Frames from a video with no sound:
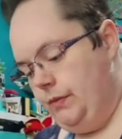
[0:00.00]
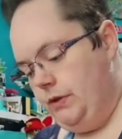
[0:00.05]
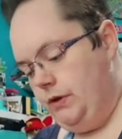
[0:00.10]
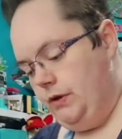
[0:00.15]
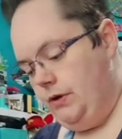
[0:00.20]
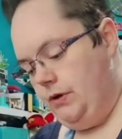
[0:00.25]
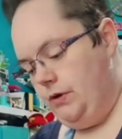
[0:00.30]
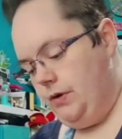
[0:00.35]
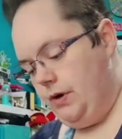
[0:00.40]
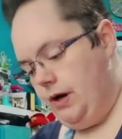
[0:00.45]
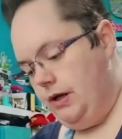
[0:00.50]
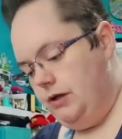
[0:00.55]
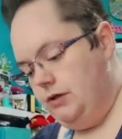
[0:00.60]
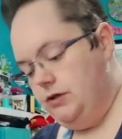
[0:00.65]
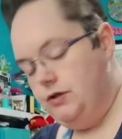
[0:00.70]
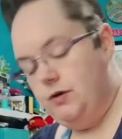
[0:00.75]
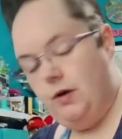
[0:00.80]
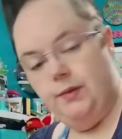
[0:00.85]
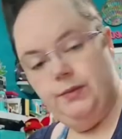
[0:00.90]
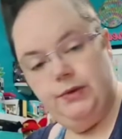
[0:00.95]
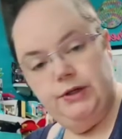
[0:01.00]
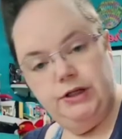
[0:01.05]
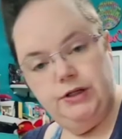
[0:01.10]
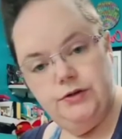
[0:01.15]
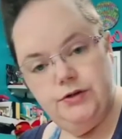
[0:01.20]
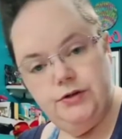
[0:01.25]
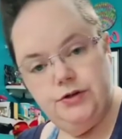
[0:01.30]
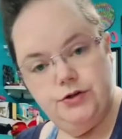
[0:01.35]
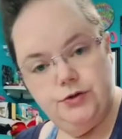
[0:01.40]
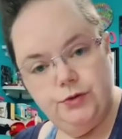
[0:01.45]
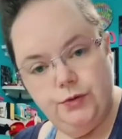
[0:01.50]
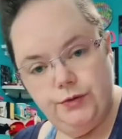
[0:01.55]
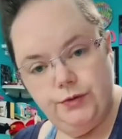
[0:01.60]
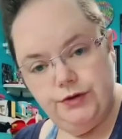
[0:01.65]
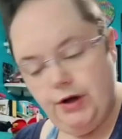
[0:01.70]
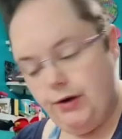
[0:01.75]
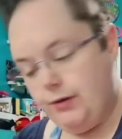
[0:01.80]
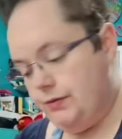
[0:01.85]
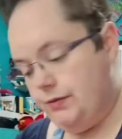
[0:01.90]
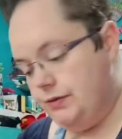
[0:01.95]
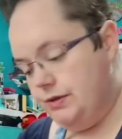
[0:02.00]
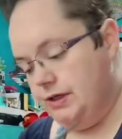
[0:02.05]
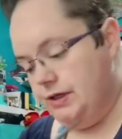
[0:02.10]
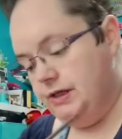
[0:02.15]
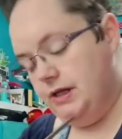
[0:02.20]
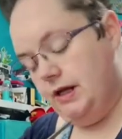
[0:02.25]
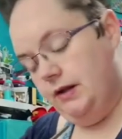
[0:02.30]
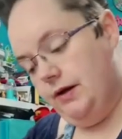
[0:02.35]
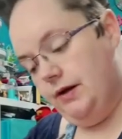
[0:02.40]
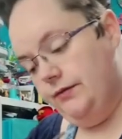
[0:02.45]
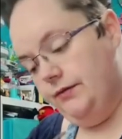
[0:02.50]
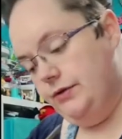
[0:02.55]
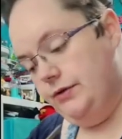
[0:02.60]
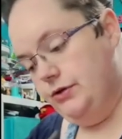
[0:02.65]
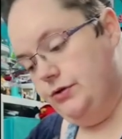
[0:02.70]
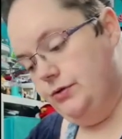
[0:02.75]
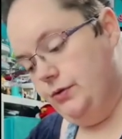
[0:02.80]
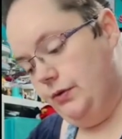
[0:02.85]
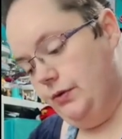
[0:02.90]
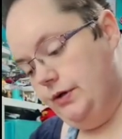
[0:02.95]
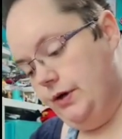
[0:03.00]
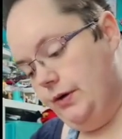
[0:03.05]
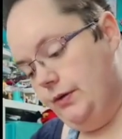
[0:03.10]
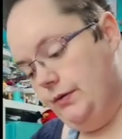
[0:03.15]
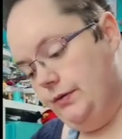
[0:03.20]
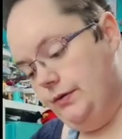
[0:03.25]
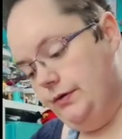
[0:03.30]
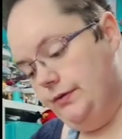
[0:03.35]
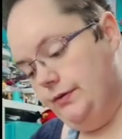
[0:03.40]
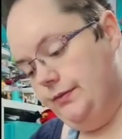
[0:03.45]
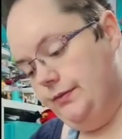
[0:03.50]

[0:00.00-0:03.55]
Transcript: Alright, so I'm going to use jewel tones because I love the jewel tones.